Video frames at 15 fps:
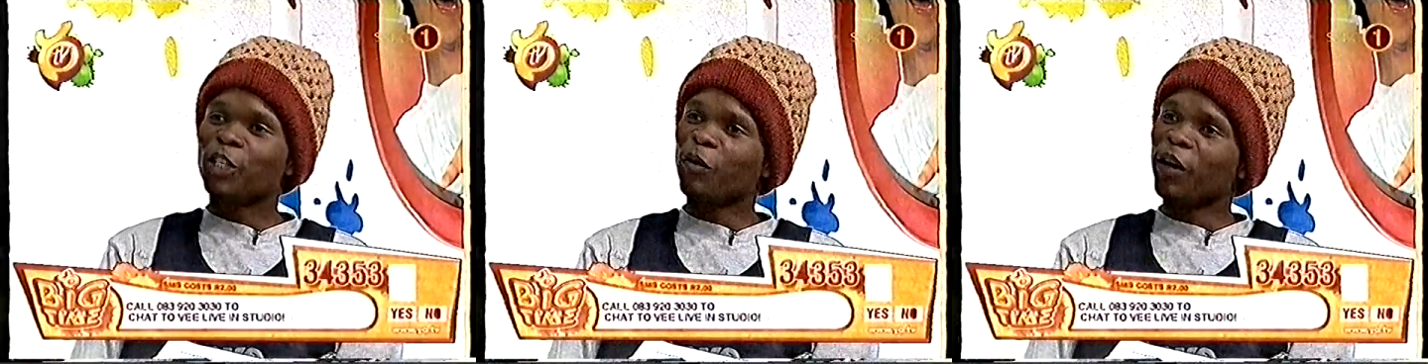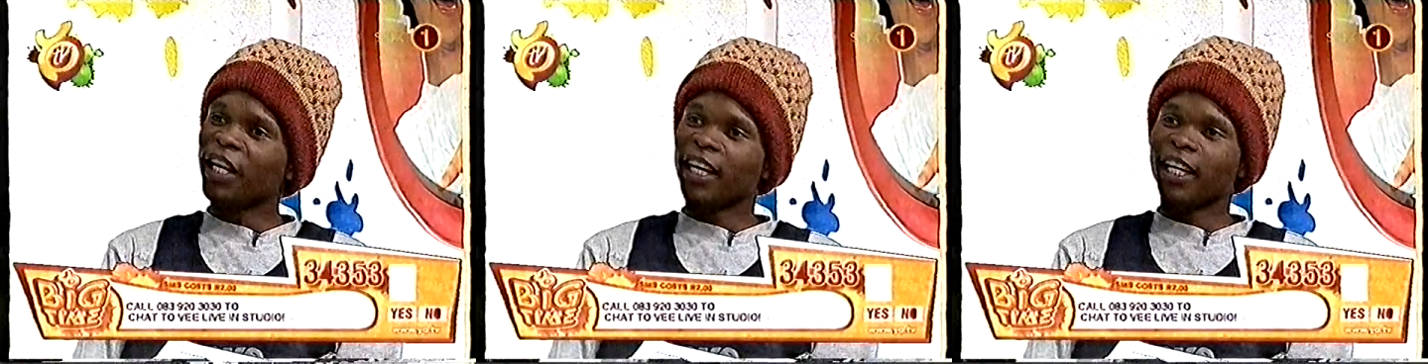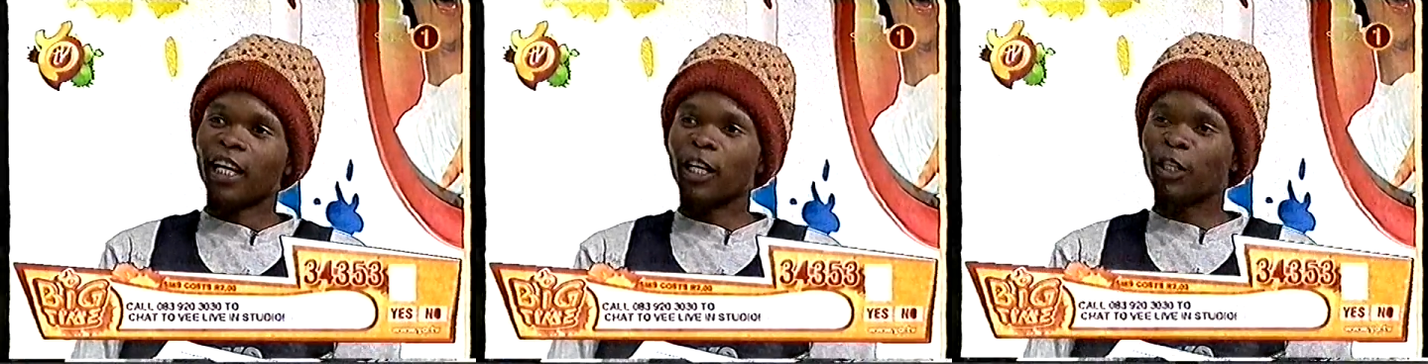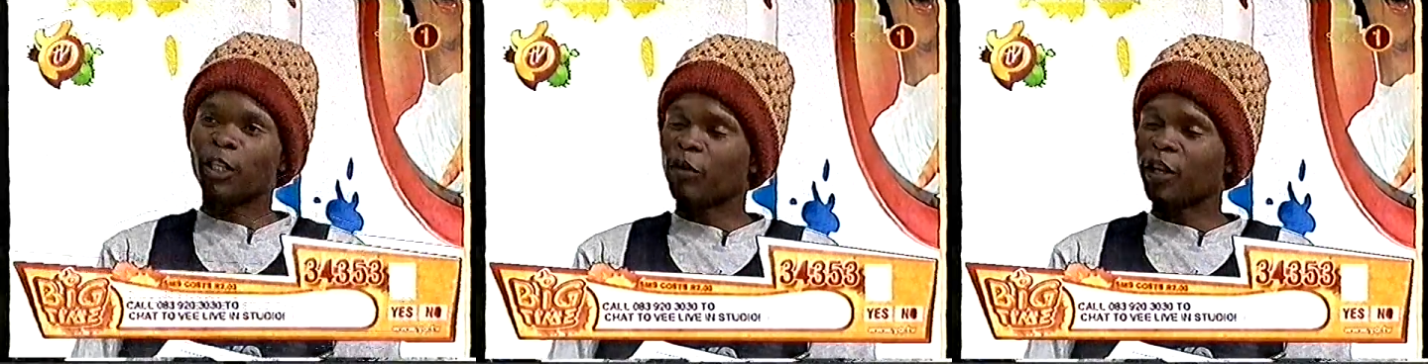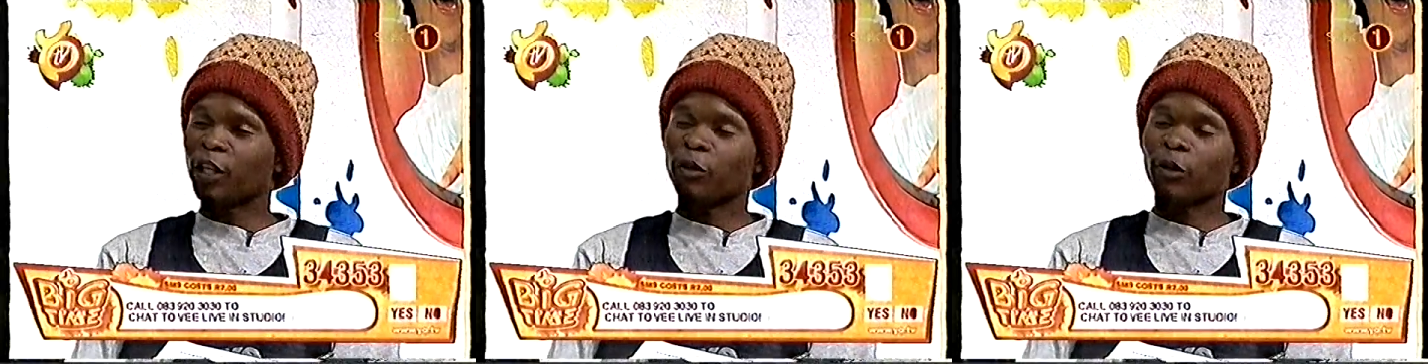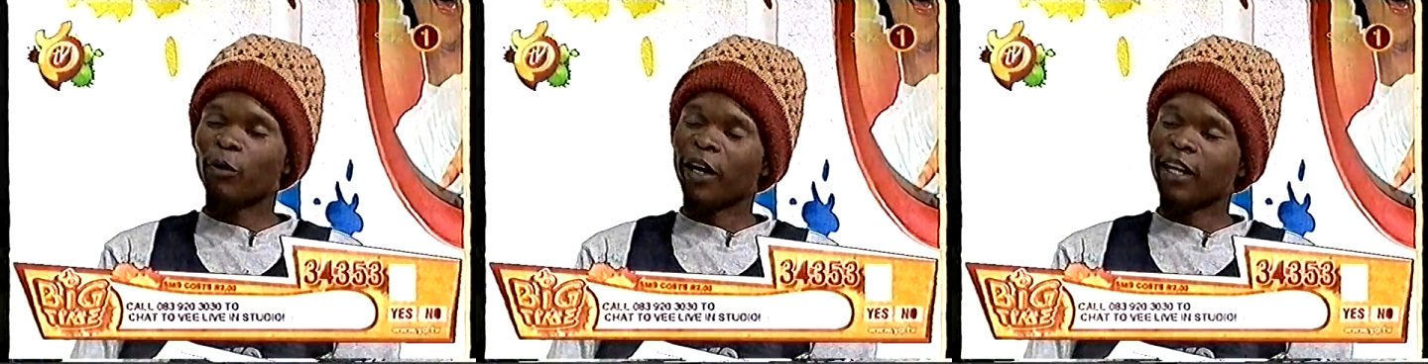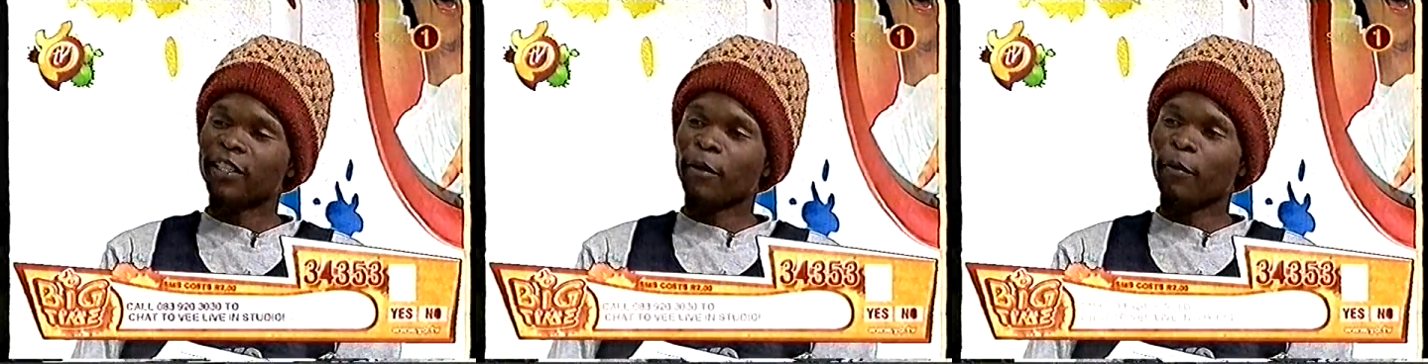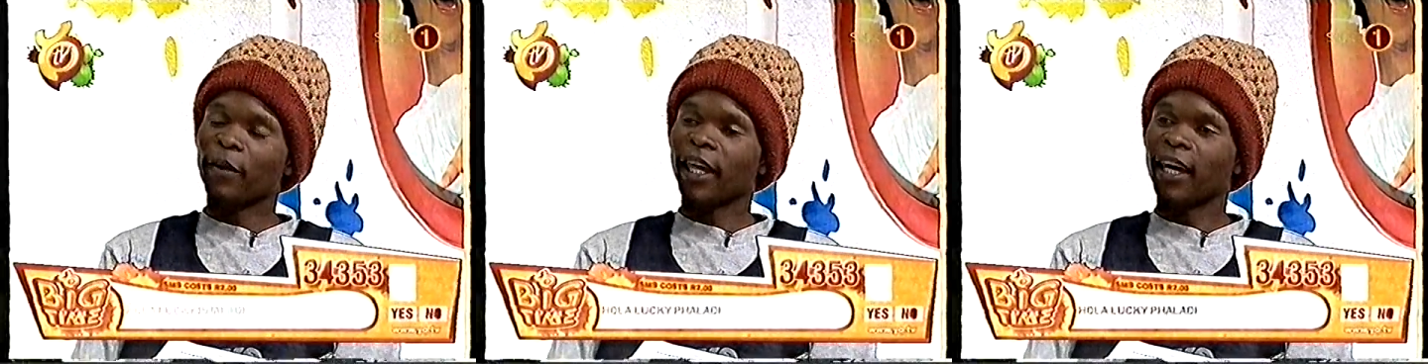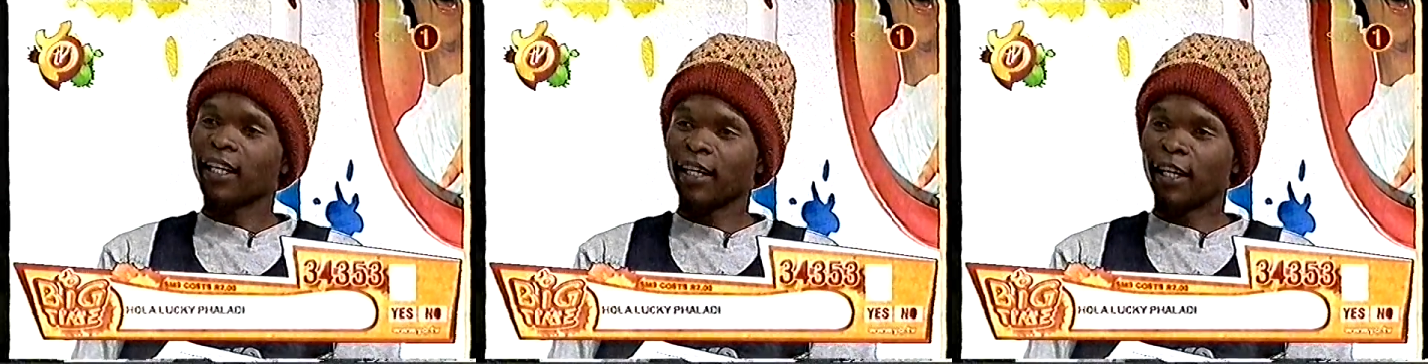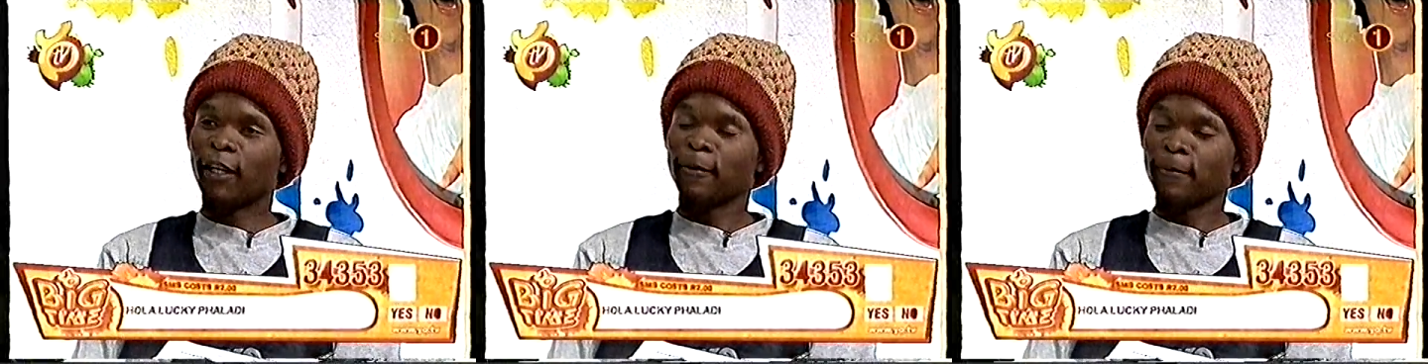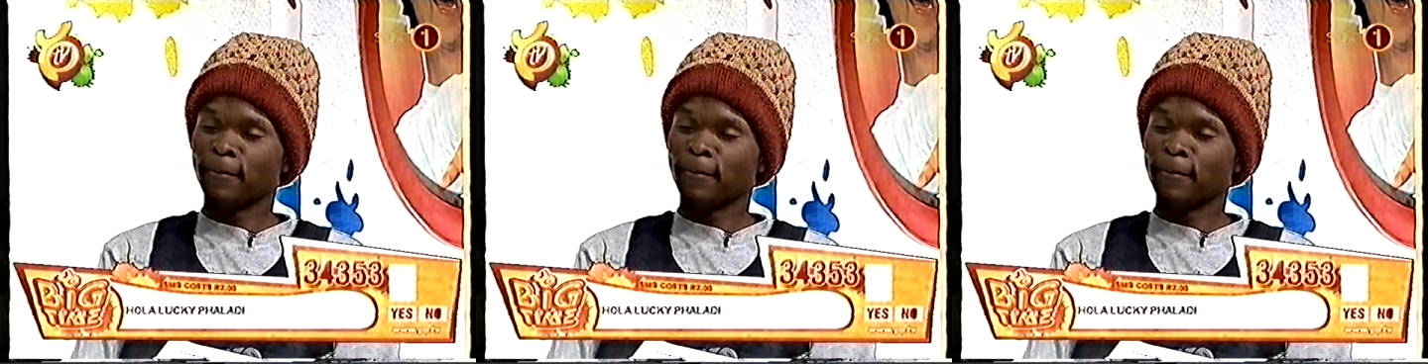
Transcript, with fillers: 20, yeah, 20, 21, 20. There, yeah.